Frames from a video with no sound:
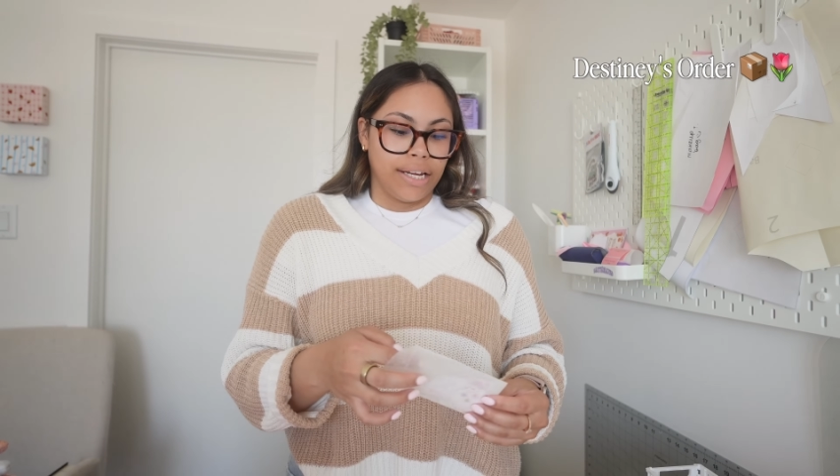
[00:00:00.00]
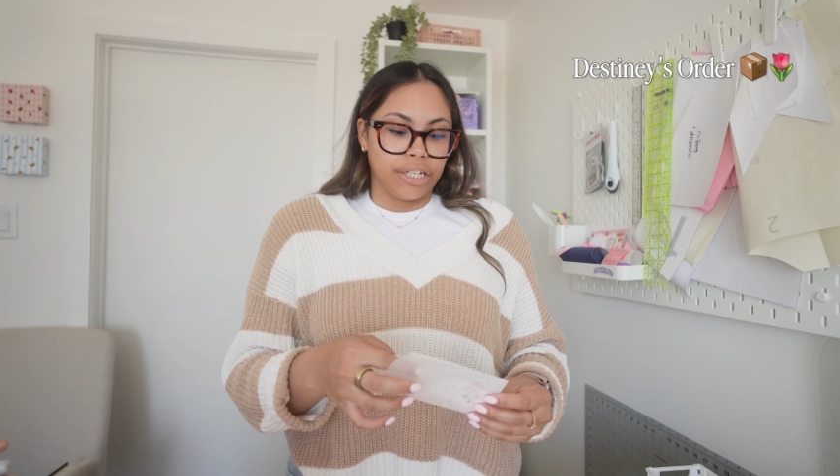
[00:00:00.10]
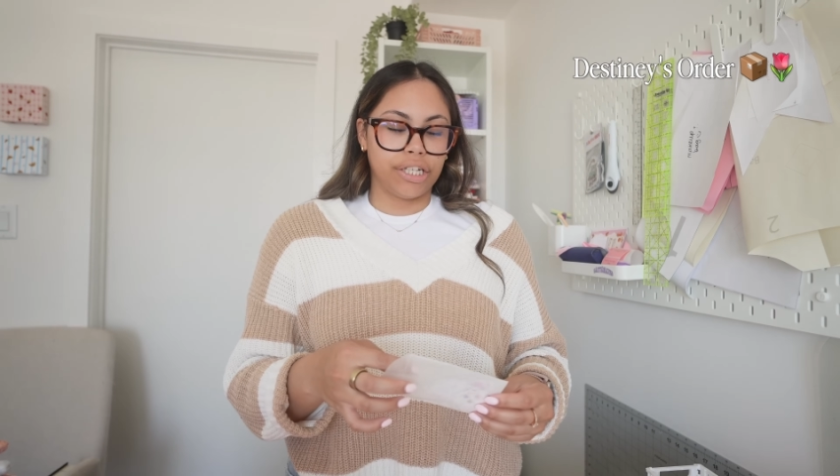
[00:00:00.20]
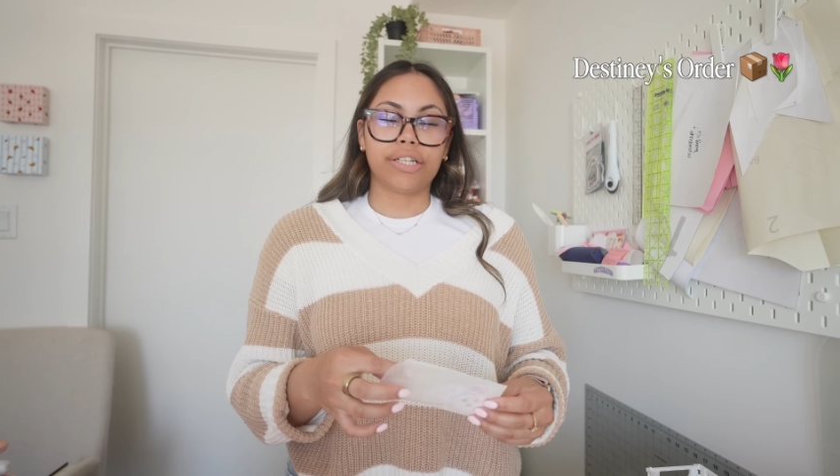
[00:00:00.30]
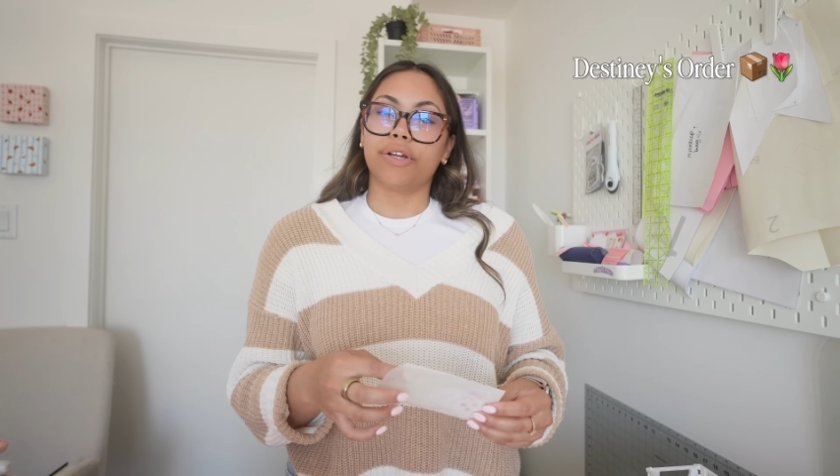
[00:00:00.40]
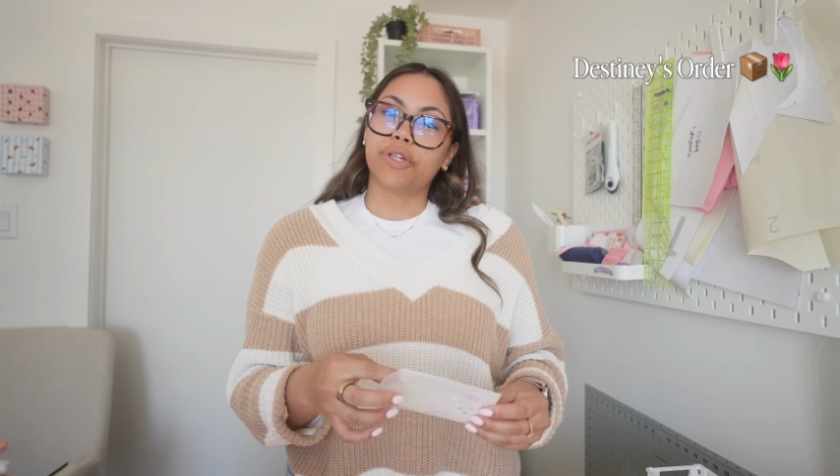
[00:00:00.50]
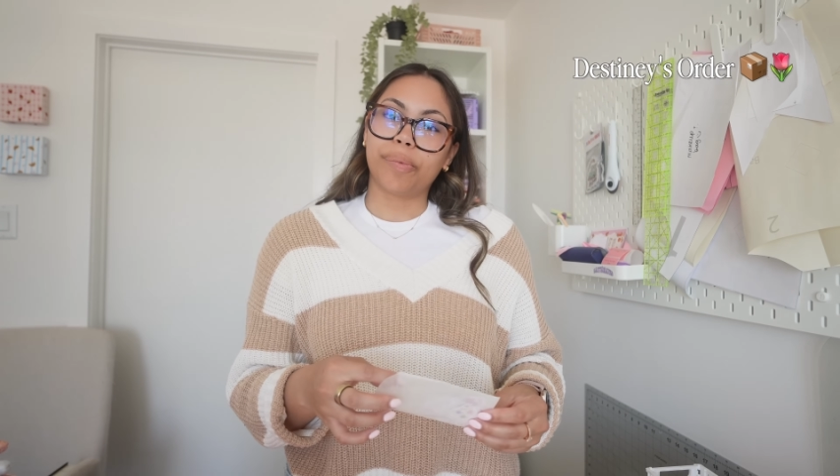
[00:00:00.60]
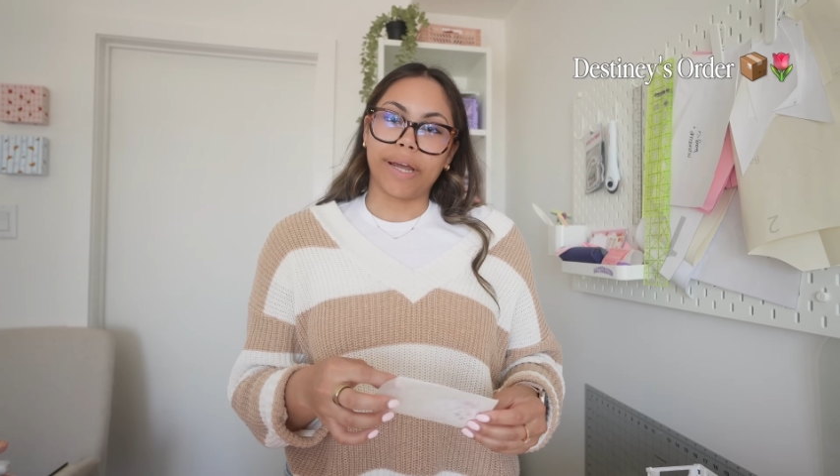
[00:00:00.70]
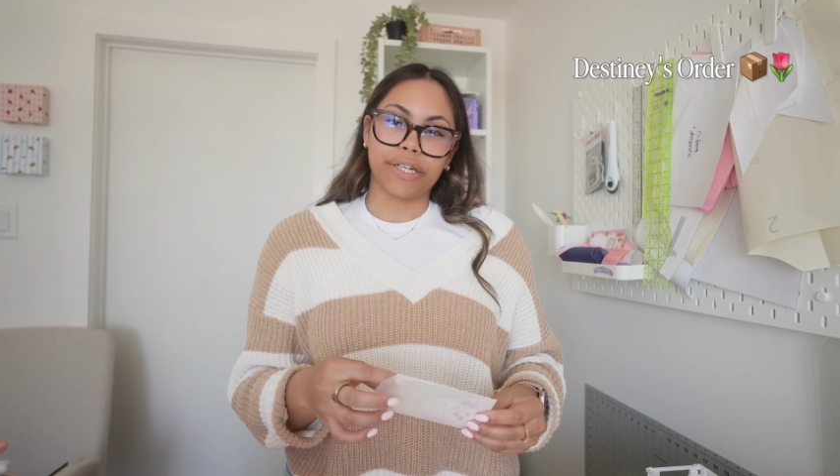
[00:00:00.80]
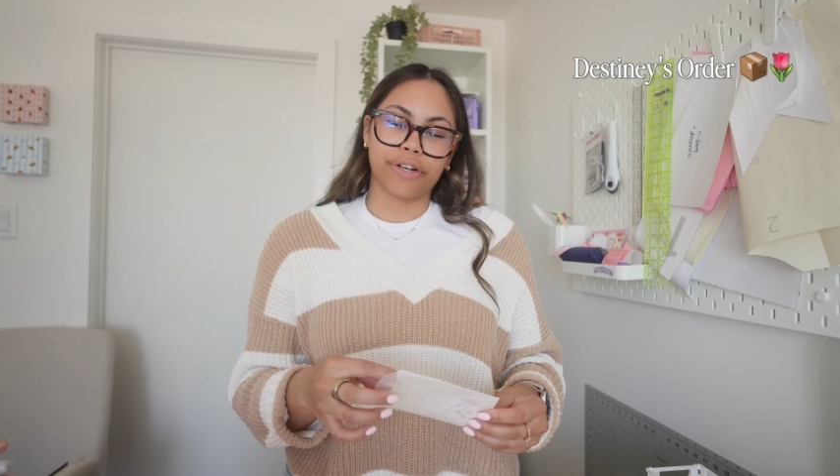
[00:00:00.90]
She's also
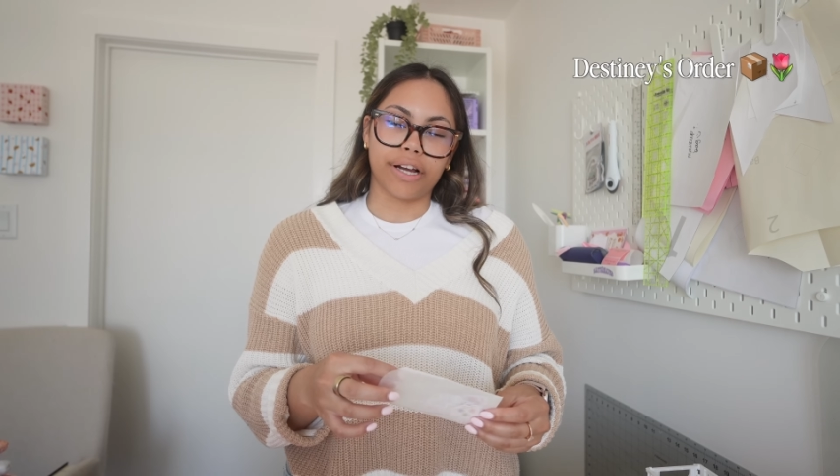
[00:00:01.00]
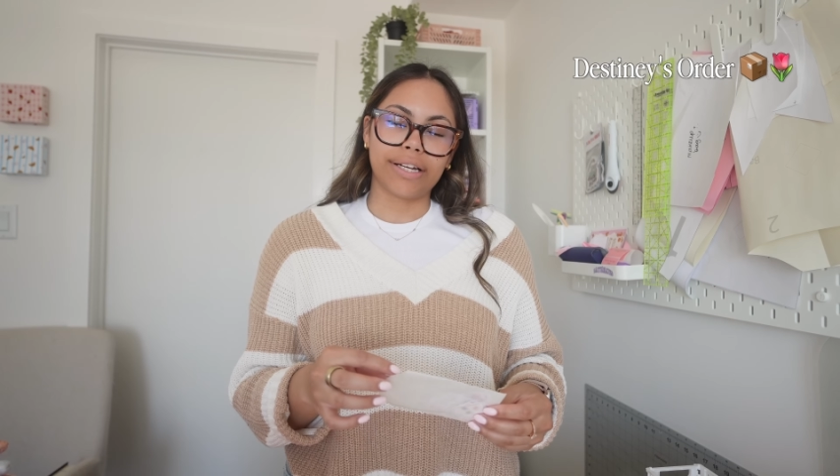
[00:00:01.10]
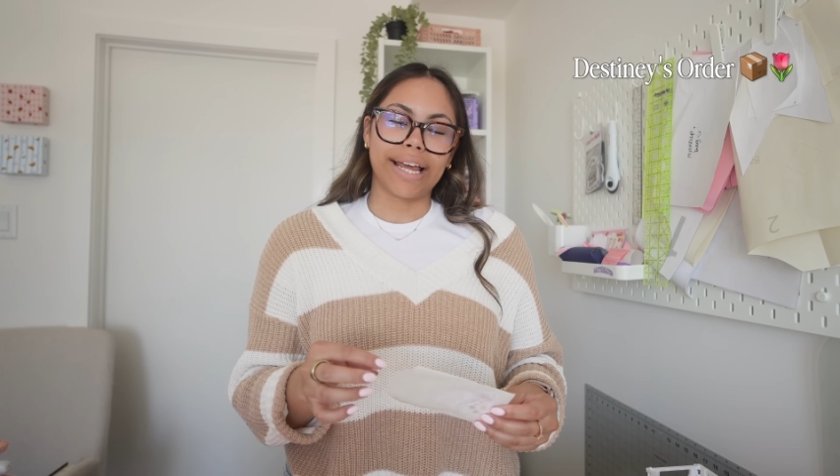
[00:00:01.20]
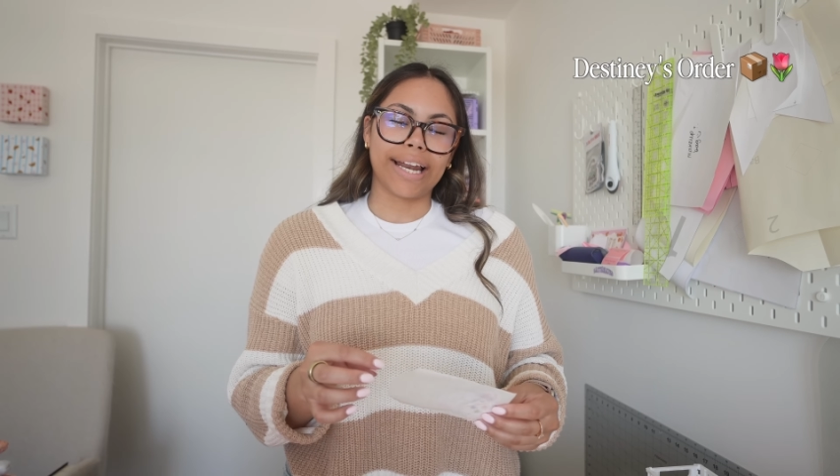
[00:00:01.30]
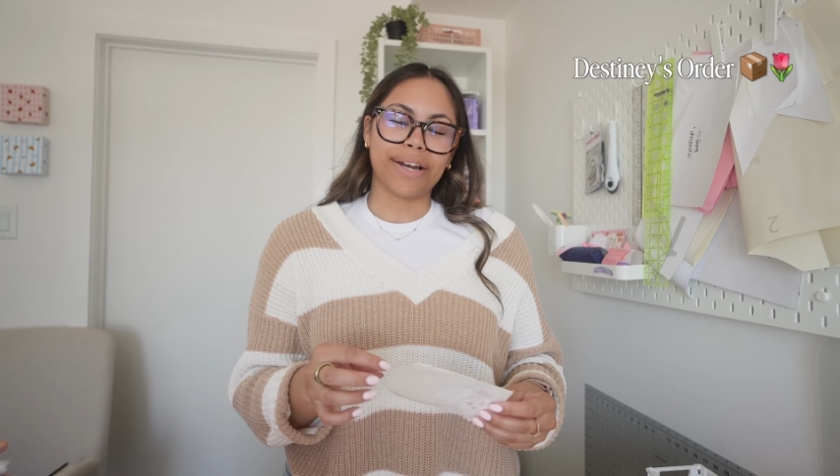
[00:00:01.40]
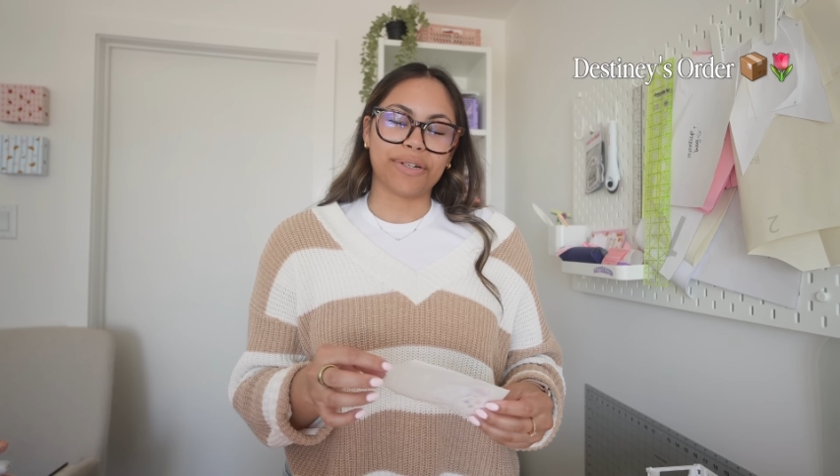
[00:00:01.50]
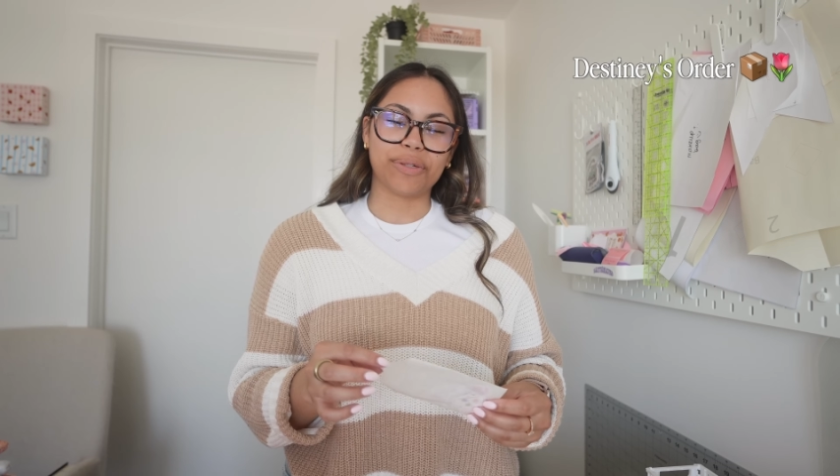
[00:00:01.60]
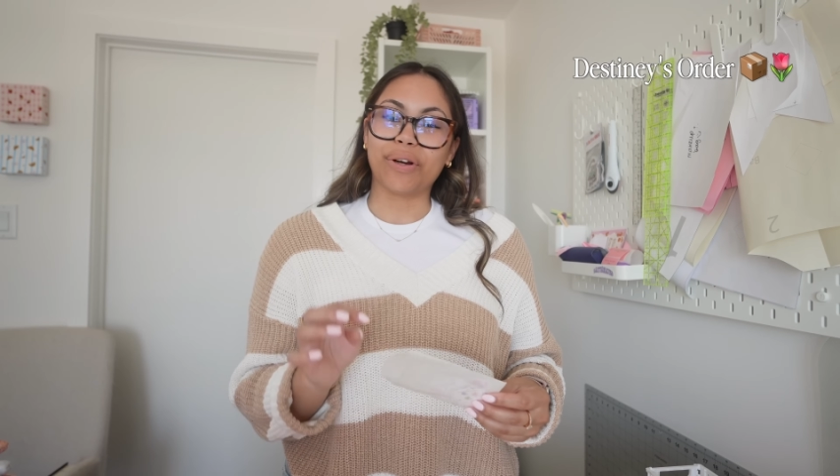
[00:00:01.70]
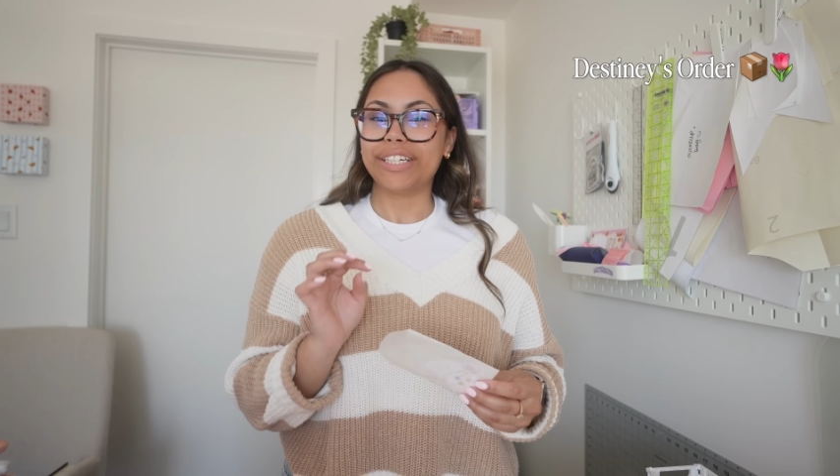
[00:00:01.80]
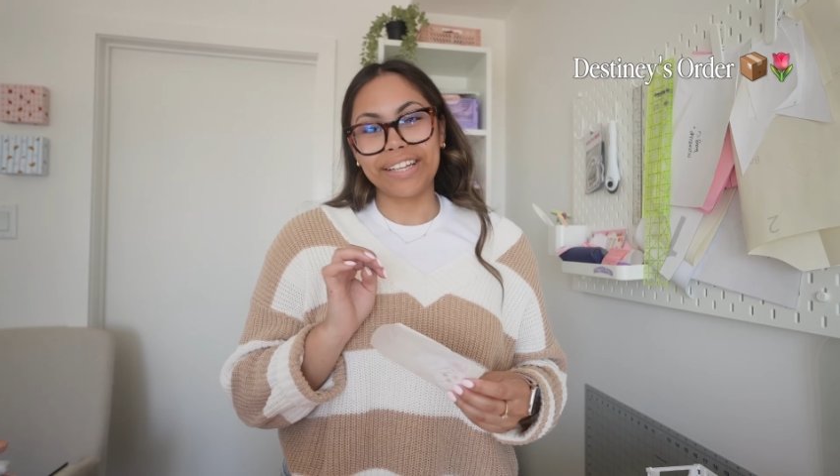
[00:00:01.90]
a patron, and I know
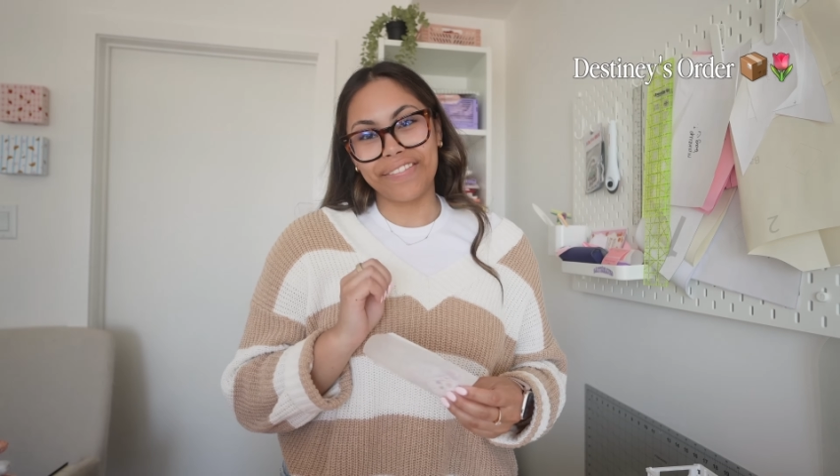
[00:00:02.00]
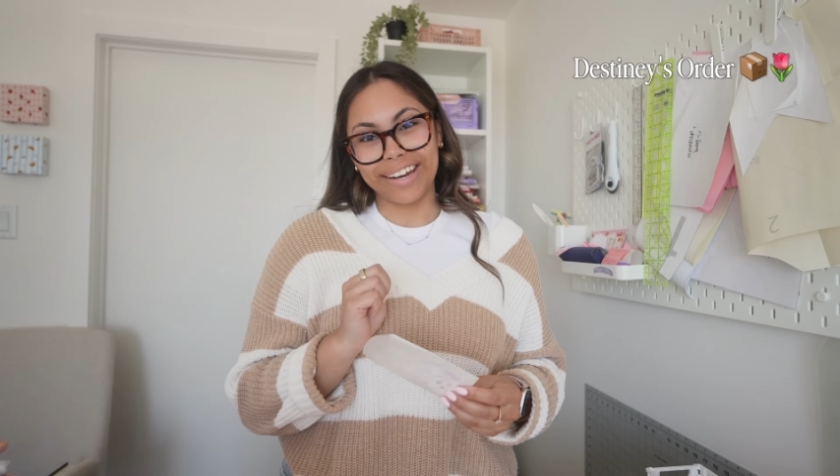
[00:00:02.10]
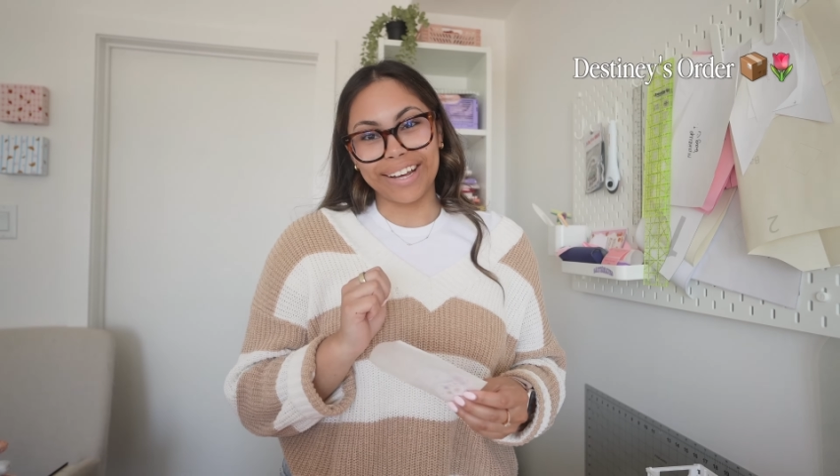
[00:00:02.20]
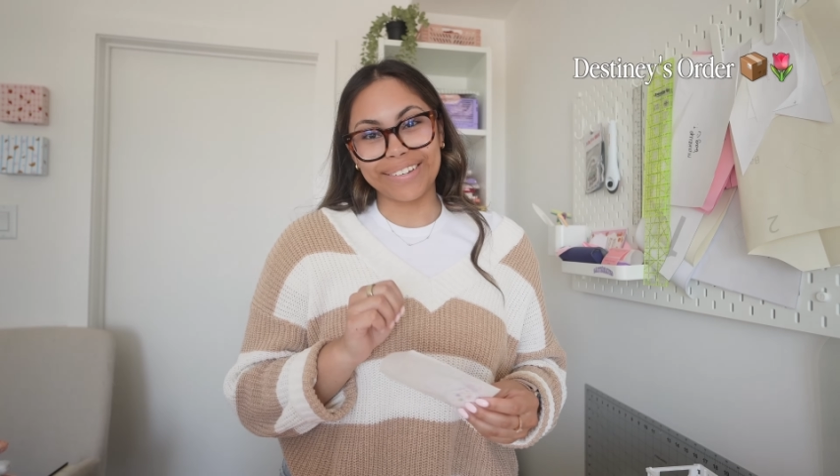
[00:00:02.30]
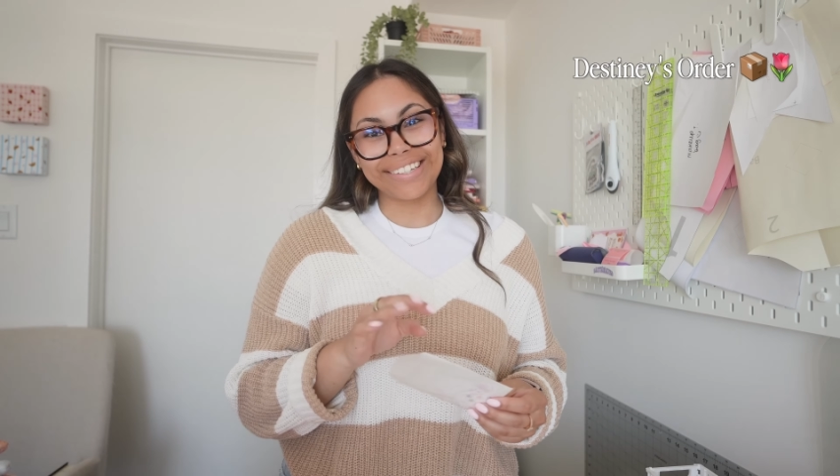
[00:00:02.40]
she watches the videos,